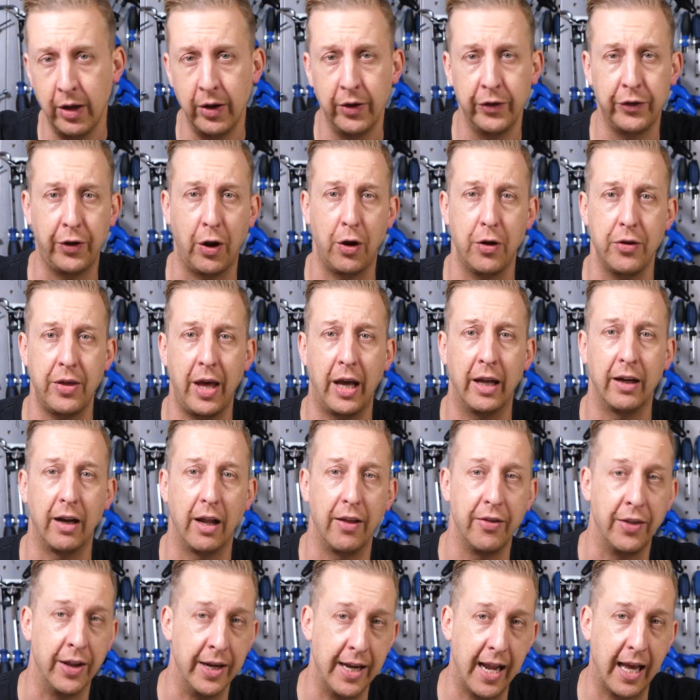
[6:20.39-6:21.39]
So then
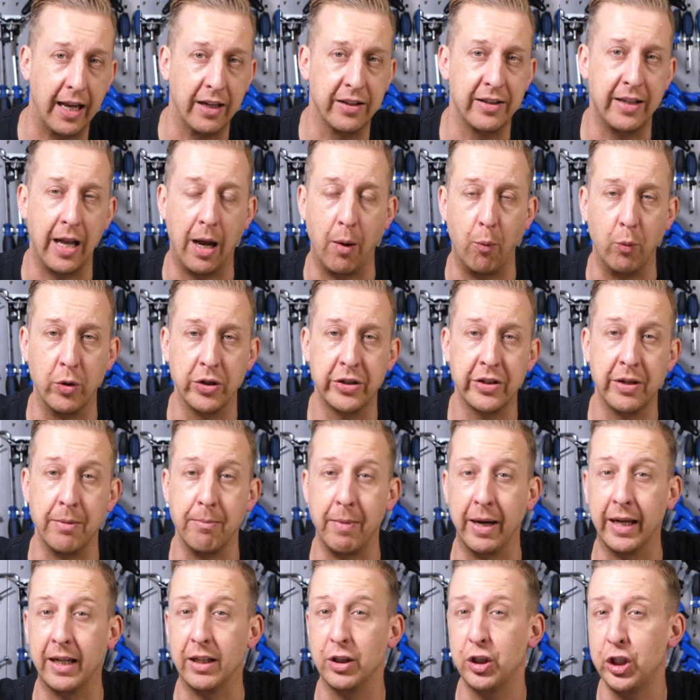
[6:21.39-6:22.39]
the next step was to
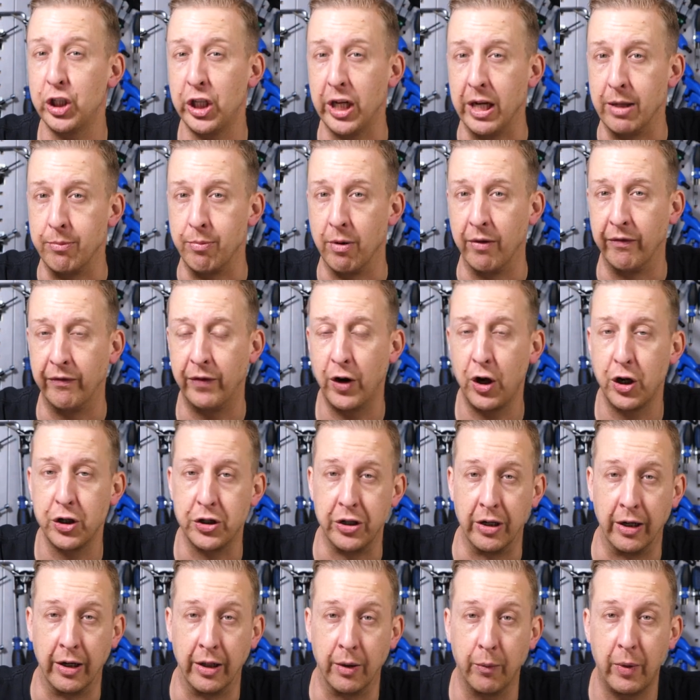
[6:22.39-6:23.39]
make a cheaper
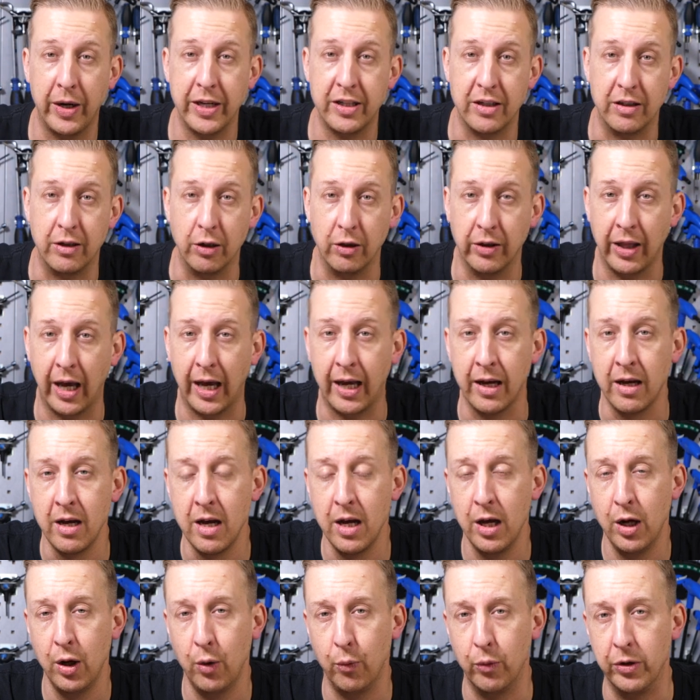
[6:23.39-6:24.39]
version, and the way to do that
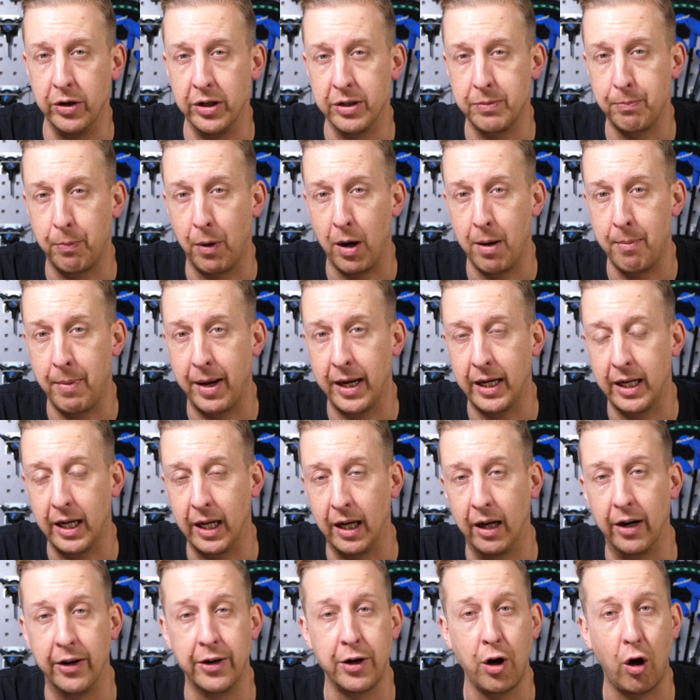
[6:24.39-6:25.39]
was by
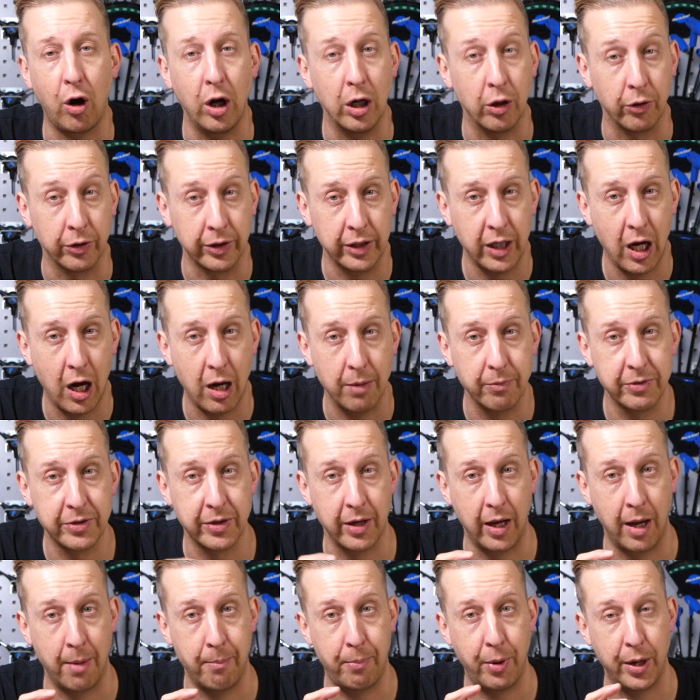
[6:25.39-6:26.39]
making nylon cups
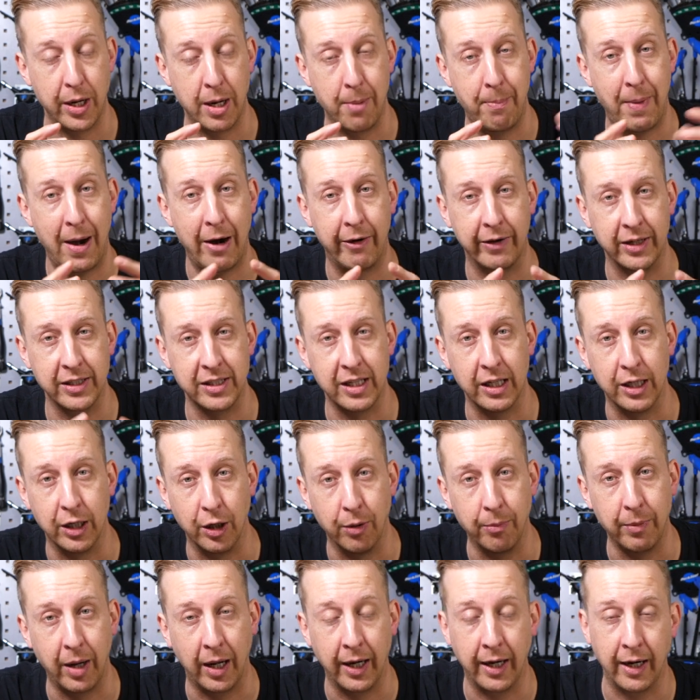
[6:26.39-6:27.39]
and putting the bearings in
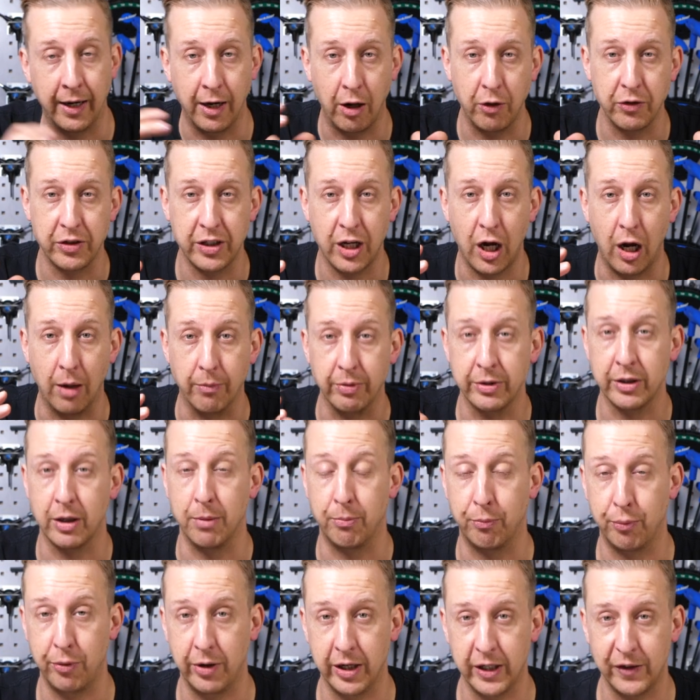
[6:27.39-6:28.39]
them, and then those cups
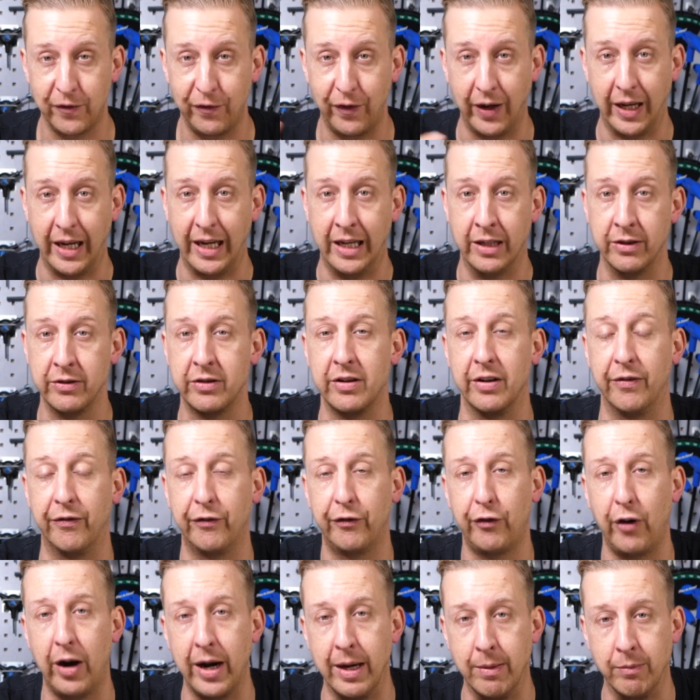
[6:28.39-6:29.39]
could press fit into
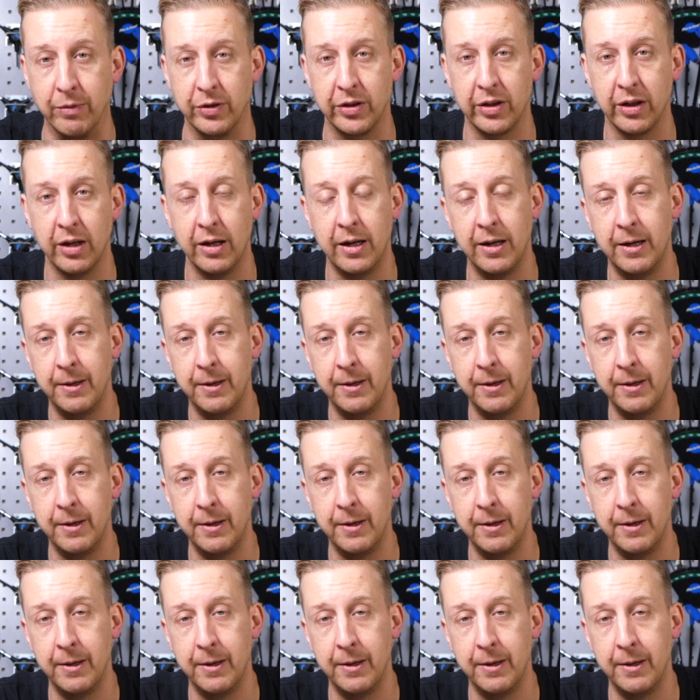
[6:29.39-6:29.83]
frames.